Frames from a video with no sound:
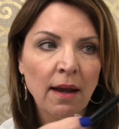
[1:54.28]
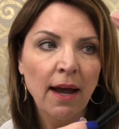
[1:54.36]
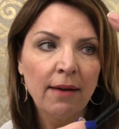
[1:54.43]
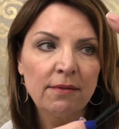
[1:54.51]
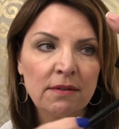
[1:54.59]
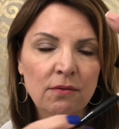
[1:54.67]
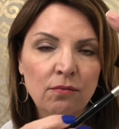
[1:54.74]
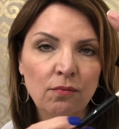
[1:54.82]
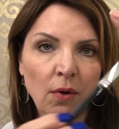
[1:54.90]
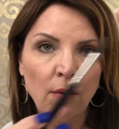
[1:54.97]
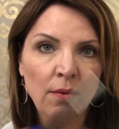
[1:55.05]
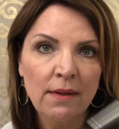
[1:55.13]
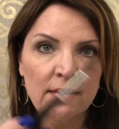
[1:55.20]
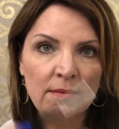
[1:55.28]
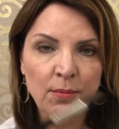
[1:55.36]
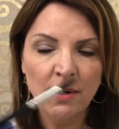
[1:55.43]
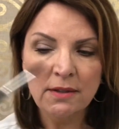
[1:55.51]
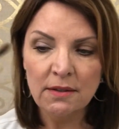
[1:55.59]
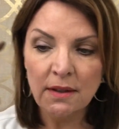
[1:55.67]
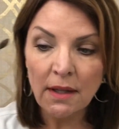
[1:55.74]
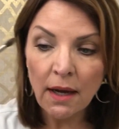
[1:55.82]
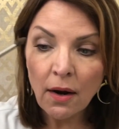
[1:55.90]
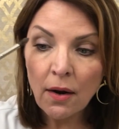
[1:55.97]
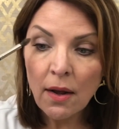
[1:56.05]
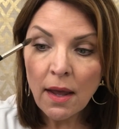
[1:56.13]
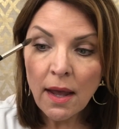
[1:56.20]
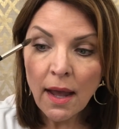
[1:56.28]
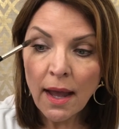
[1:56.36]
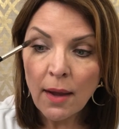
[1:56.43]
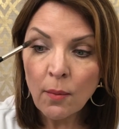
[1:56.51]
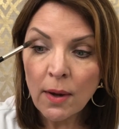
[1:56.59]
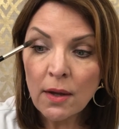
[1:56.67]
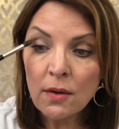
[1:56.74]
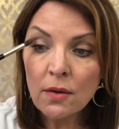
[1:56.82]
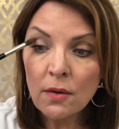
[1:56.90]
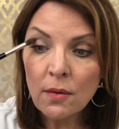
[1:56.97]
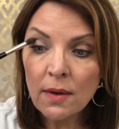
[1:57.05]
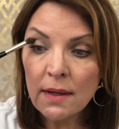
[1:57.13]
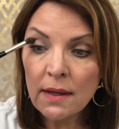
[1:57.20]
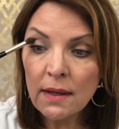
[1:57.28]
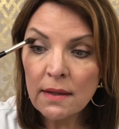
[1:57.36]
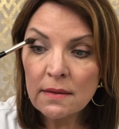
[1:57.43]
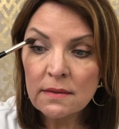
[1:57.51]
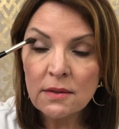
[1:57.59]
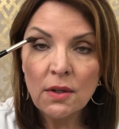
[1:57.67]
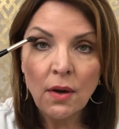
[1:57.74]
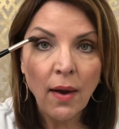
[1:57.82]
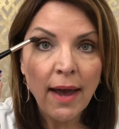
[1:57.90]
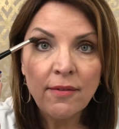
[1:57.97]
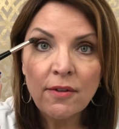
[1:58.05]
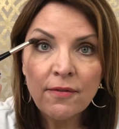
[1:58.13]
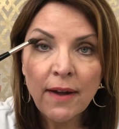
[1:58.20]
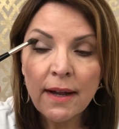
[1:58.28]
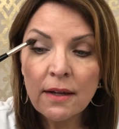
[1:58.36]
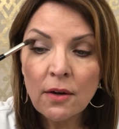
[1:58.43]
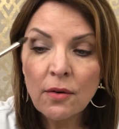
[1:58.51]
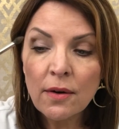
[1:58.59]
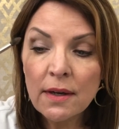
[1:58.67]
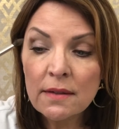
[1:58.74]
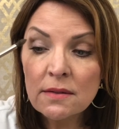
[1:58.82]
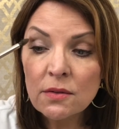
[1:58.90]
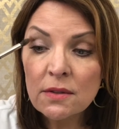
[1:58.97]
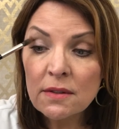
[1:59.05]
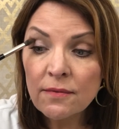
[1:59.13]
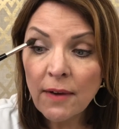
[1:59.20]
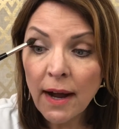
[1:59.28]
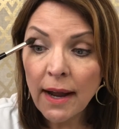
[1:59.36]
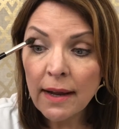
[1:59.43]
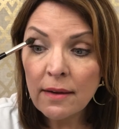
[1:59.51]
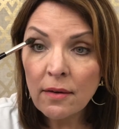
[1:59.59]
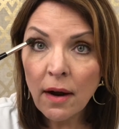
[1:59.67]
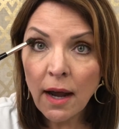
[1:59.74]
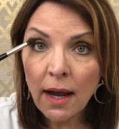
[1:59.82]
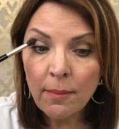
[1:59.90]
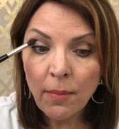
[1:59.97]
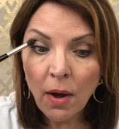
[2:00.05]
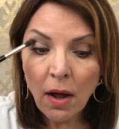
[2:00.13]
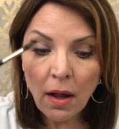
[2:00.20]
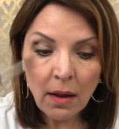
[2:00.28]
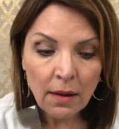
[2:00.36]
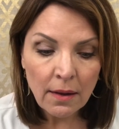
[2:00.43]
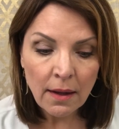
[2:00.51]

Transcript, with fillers: I've just rolled this brush in there and what you do is you don't have to find a crease, you just find your eyeball.